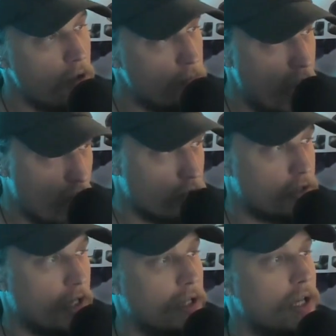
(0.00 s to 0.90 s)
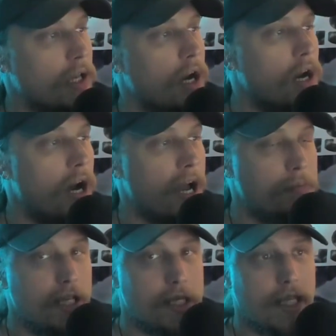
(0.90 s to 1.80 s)
panels like the
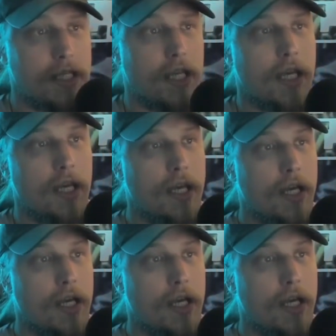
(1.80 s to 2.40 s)
IPCC